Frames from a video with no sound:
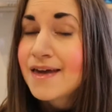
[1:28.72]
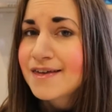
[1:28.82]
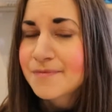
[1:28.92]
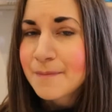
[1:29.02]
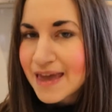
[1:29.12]

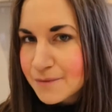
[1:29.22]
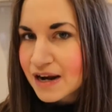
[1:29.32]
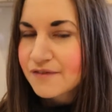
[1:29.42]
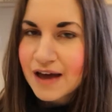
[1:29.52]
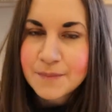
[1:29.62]
This may well
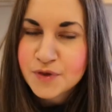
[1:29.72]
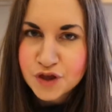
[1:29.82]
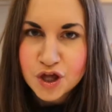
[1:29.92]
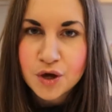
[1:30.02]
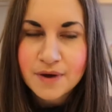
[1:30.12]
have happened
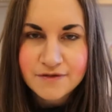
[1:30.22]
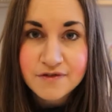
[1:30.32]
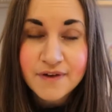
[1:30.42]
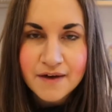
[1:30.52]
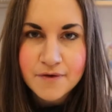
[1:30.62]
to you if
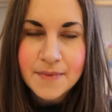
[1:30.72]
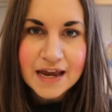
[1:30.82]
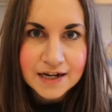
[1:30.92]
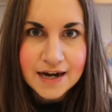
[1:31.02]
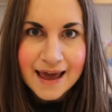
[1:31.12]
you've ever
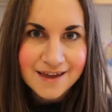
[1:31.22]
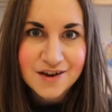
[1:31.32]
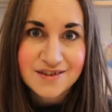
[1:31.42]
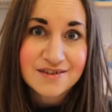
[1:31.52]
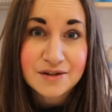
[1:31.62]
made an egg
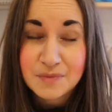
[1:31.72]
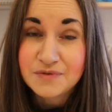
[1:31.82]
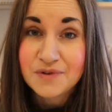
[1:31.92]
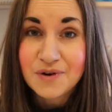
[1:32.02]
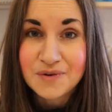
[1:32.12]
custard
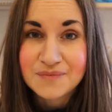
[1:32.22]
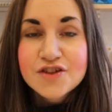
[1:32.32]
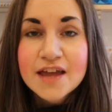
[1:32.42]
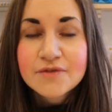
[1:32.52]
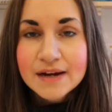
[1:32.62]
before.
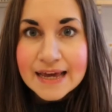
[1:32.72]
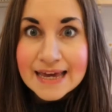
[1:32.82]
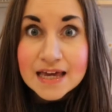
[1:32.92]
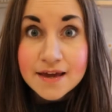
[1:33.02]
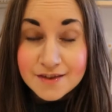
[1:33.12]

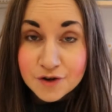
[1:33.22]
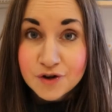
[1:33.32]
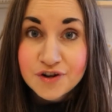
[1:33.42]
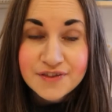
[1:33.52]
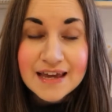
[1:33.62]
Generally, it's a
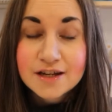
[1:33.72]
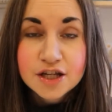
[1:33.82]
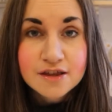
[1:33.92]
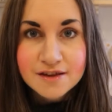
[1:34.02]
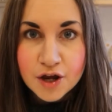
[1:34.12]
good thing to
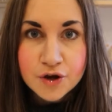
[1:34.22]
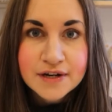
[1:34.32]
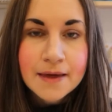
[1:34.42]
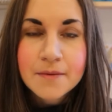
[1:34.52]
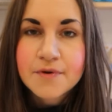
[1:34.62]
slow
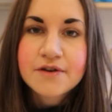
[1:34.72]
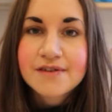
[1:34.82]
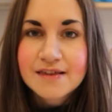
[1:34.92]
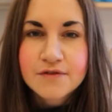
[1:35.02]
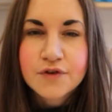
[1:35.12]
down the
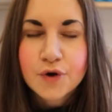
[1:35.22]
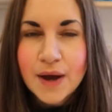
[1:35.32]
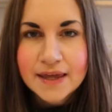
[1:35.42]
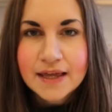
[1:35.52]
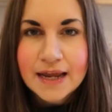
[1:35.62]
process of
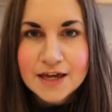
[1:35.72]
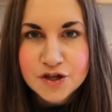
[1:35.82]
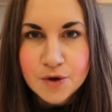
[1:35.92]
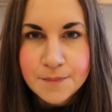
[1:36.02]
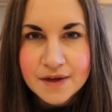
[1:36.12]

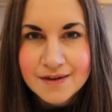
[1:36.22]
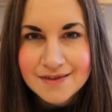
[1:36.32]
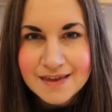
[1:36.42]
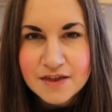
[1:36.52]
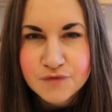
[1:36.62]
coagulation
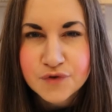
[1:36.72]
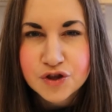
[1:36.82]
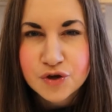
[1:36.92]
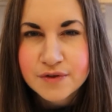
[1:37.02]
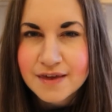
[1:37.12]
because this
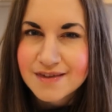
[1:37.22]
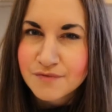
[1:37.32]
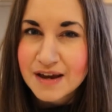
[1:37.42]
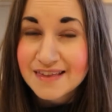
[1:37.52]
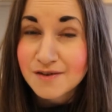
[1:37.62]
reduces the
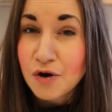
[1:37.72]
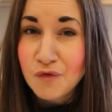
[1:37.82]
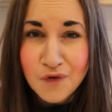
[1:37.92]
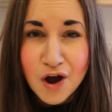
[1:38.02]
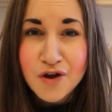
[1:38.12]
risk
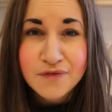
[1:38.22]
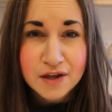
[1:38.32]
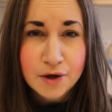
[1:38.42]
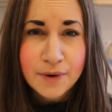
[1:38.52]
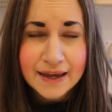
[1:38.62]
of
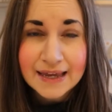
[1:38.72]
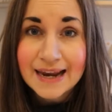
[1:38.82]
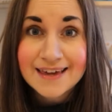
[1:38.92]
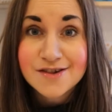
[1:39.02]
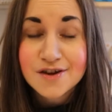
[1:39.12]

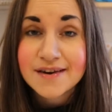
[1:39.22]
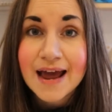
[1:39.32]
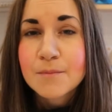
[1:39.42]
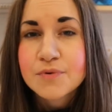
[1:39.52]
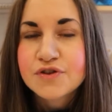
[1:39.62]
overcoagulation
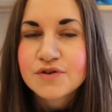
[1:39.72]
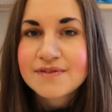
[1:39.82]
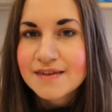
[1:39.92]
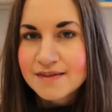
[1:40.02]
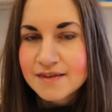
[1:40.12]
and
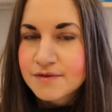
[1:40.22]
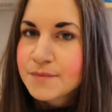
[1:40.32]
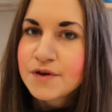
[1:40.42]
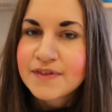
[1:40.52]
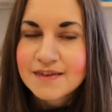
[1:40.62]
produces the
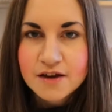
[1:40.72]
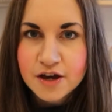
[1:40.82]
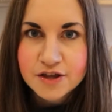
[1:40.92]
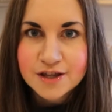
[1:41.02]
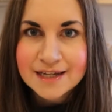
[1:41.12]
smoothest
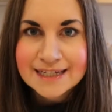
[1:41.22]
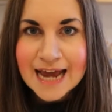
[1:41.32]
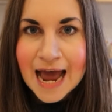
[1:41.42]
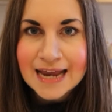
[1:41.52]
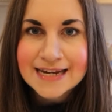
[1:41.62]
custard
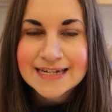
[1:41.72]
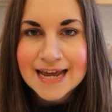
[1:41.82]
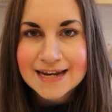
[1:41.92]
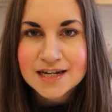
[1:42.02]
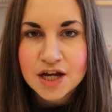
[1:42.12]
and a
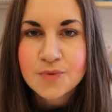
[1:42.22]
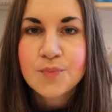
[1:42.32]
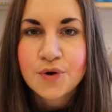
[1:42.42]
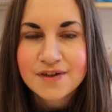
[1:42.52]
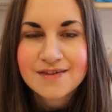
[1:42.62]
tender and
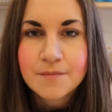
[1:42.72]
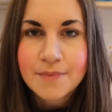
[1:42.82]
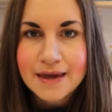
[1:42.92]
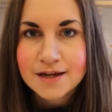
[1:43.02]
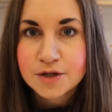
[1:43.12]
moist
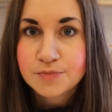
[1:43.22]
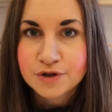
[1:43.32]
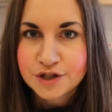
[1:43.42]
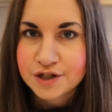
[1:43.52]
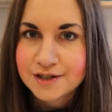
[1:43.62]
baked
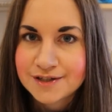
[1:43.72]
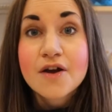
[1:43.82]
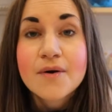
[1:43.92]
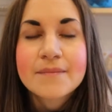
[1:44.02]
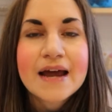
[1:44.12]
product.
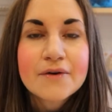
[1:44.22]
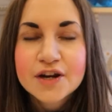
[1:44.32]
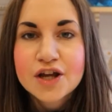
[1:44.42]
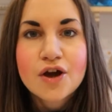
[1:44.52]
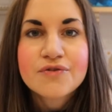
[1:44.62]
So I'm now
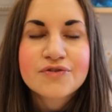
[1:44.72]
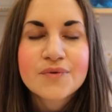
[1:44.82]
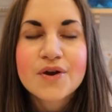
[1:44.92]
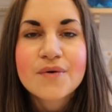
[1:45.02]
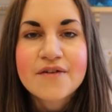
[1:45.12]
going to go
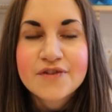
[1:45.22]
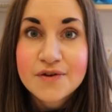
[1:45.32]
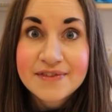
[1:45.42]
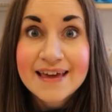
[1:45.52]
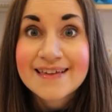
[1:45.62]
through a few
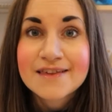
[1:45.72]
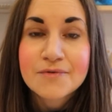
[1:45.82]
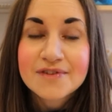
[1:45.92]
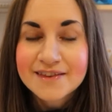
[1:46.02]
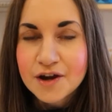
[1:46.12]
things that
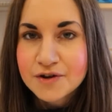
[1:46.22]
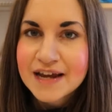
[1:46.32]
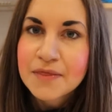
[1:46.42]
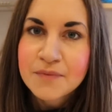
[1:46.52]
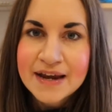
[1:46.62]
will slow
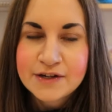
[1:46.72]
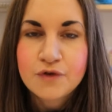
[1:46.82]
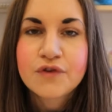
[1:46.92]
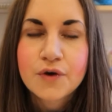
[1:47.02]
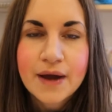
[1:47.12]
down the rate
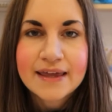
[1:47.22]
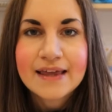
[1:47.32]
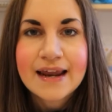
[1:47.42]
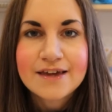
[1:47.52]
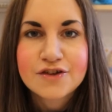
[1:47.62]
of
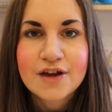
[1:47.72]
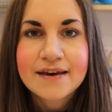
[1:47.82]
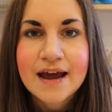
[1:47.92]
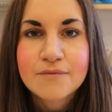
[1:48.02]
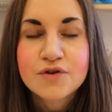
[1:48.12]
coagulation
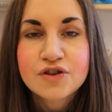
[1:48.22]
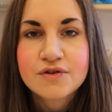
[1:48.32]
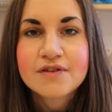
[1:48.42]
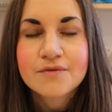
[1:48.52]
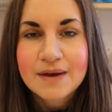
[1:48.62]
and reduce
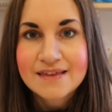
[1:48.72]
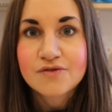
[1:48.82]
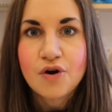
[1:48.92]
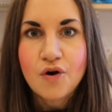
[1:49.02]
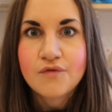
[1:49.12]
the
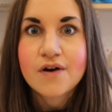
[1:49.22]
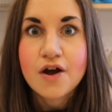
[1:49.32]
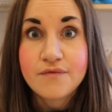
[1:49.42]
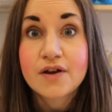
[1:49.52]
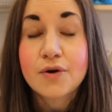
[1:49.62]
risk of
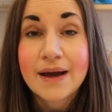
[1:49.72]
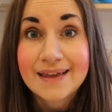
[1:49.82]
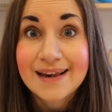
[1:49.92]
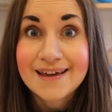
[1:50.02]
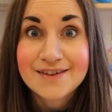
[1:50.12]

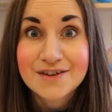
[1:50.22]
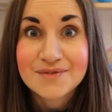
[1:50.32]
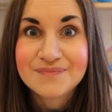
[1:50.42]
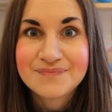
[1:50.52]
overcoagulation.